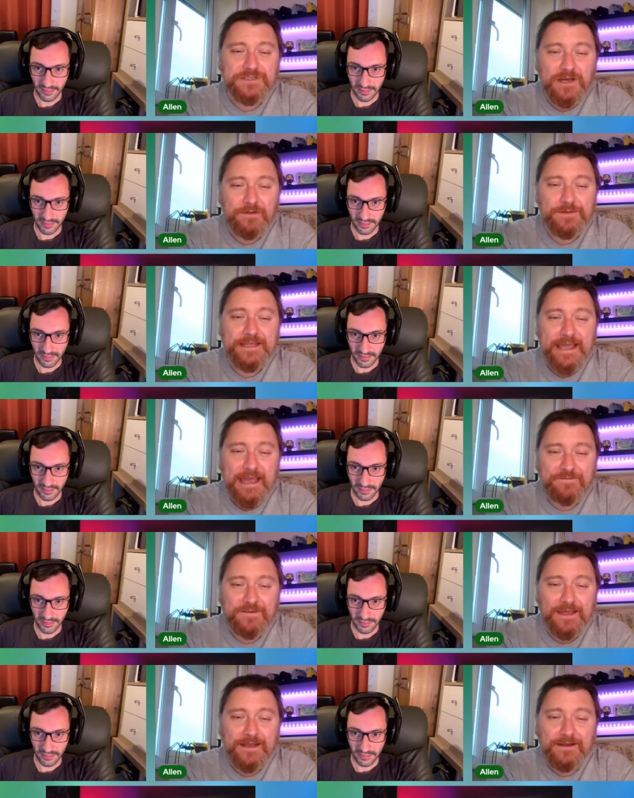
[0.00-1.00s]
Speaker 1: time and the
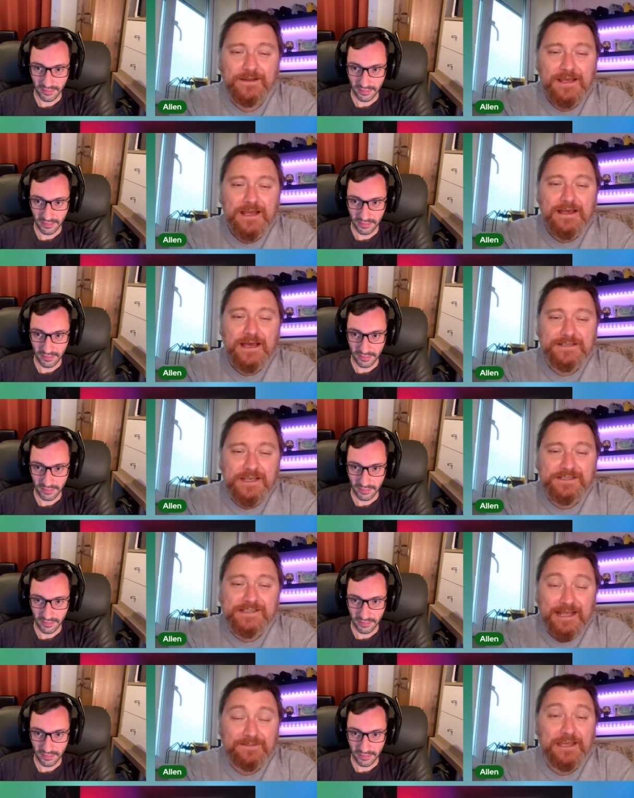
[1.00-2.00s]
effort in, as I
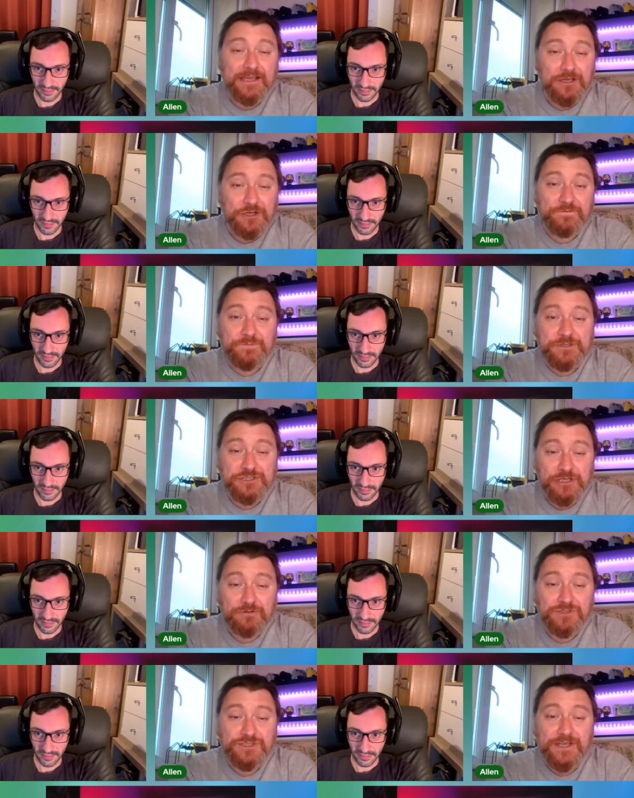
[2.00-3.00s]
said, they could have
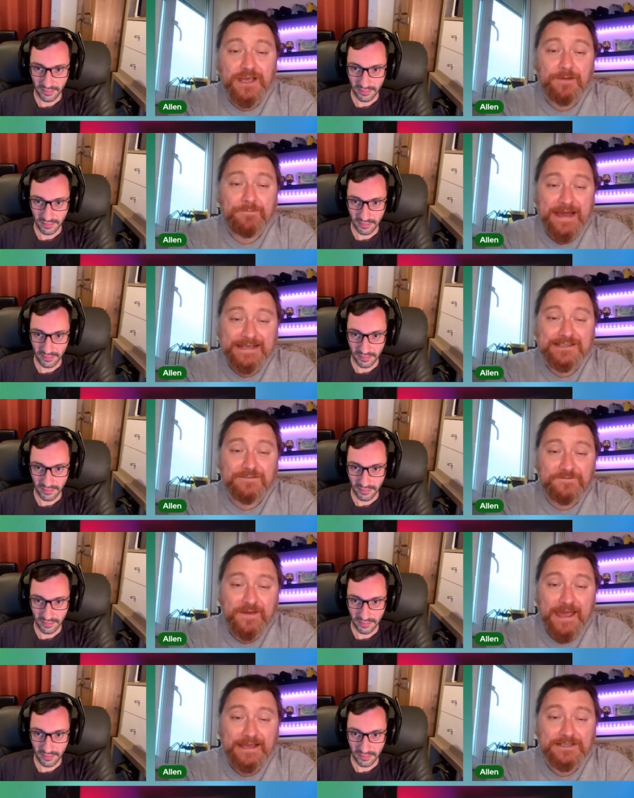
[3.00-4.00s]
produced a Mass
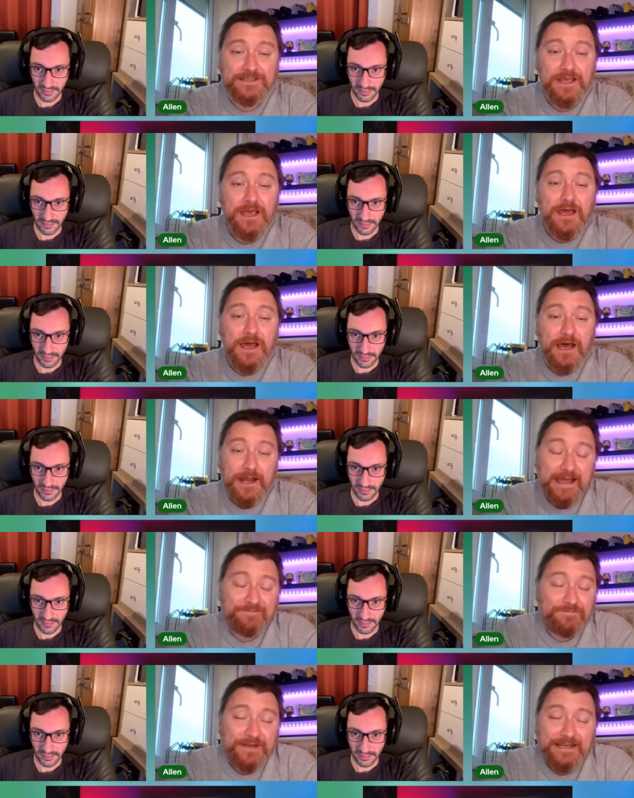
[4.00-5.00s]
Effect and I
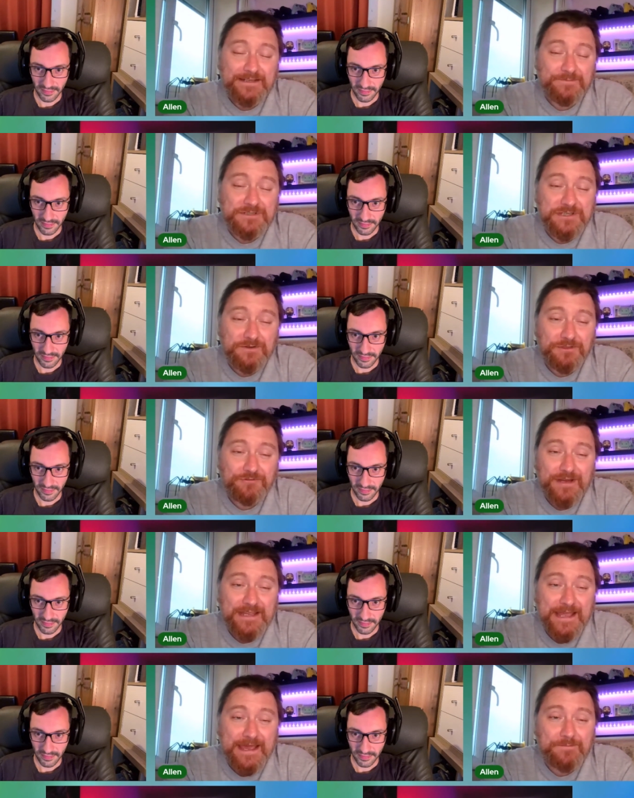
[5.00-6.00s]
haven't played number two or
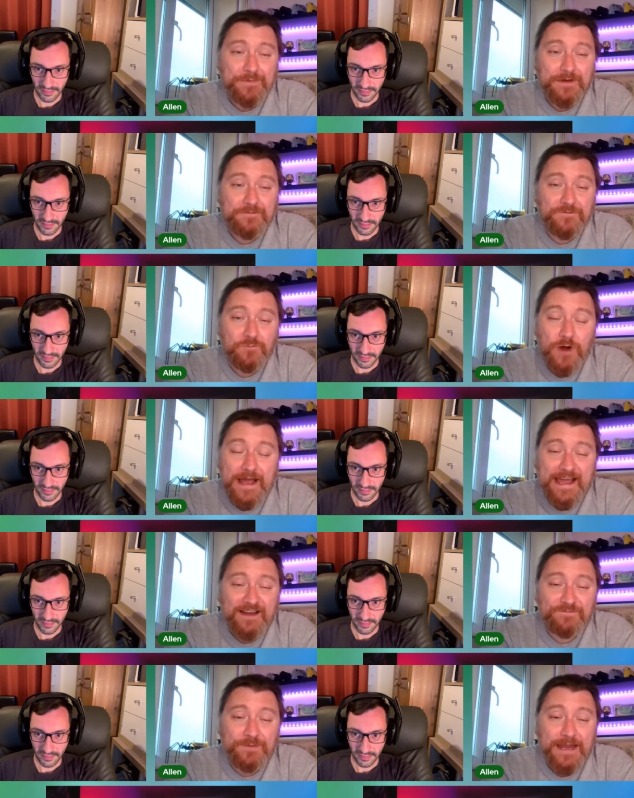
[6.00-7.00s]
three yet, but from what I
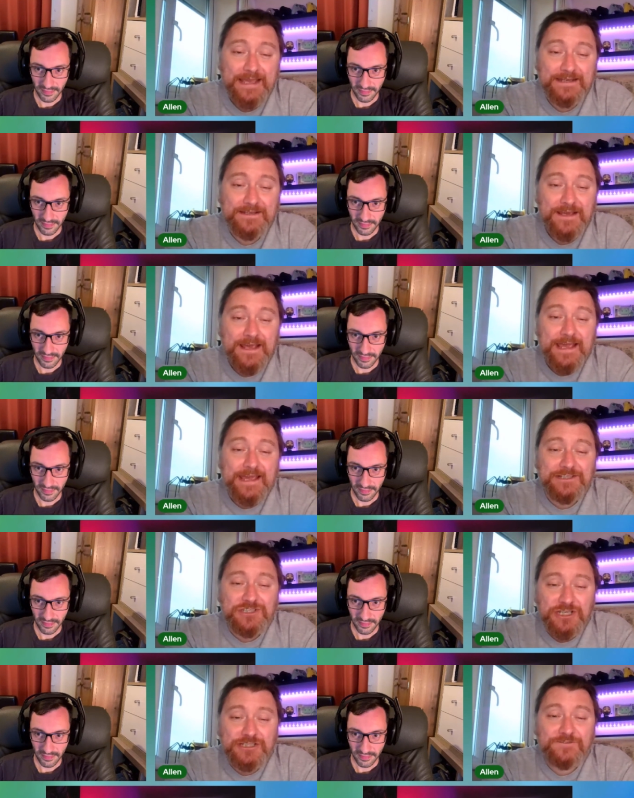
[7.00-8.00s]
have played,
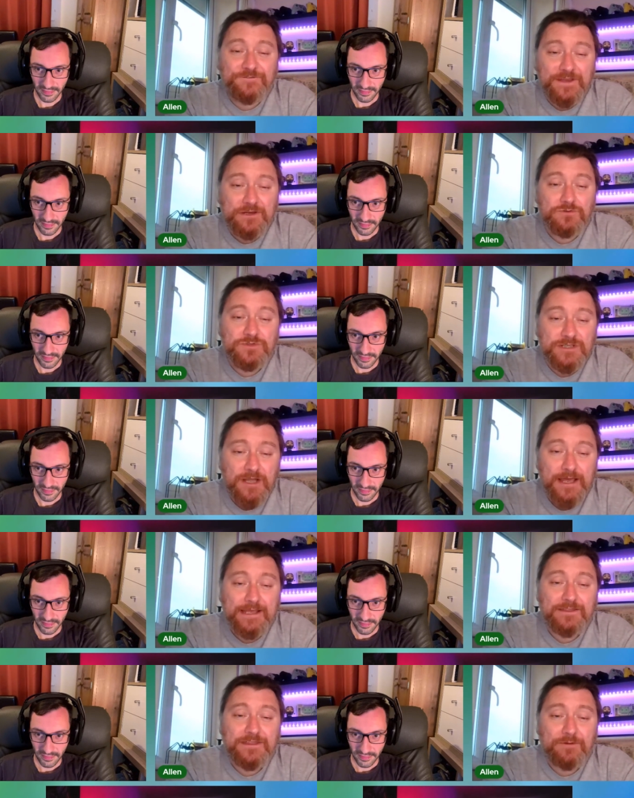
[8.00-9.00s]
it just feels
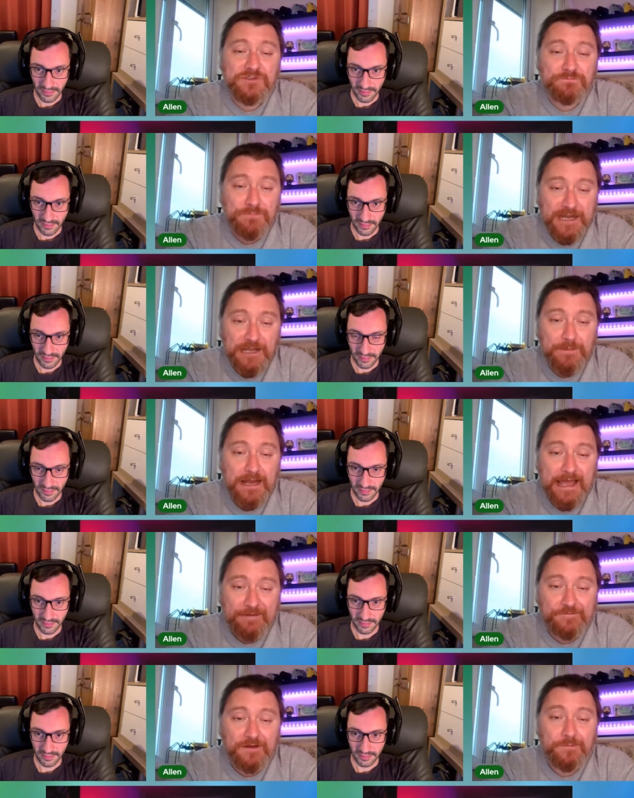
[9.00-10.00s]
like there was minimal
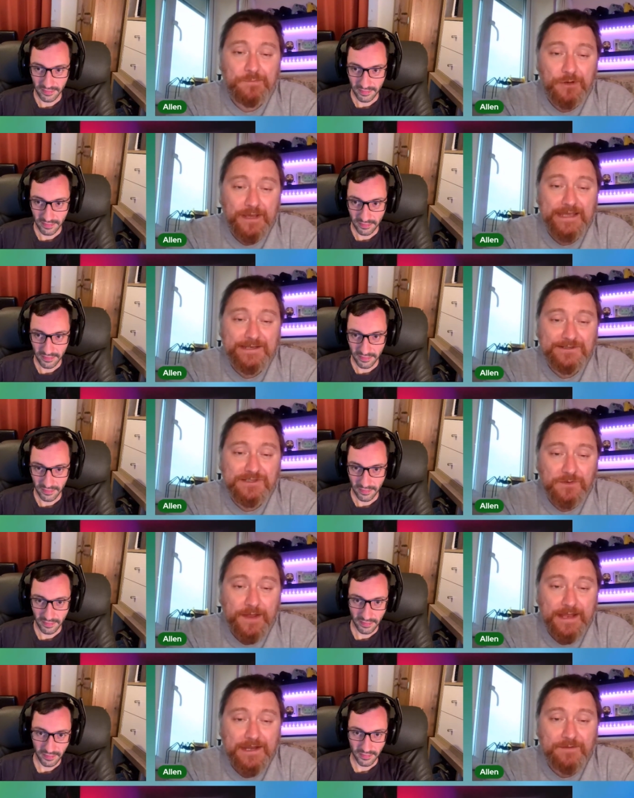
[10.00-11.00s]
effort put into
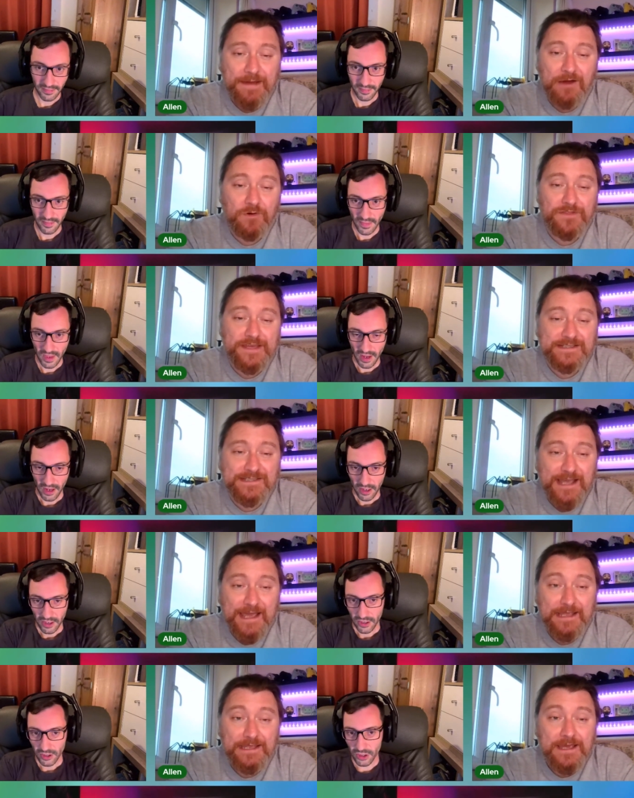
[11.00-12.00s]
yep. it. No matter what minimal
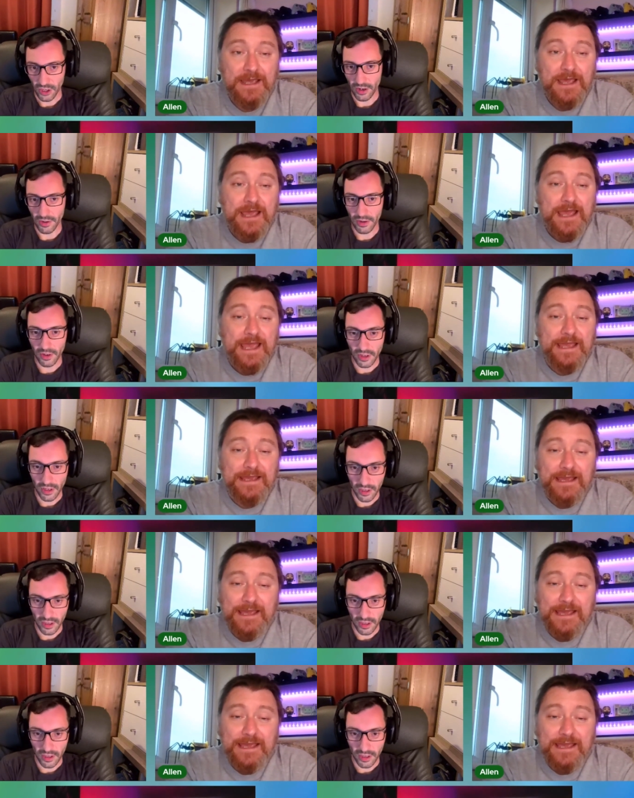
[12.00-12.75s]
effort, maximum return. It,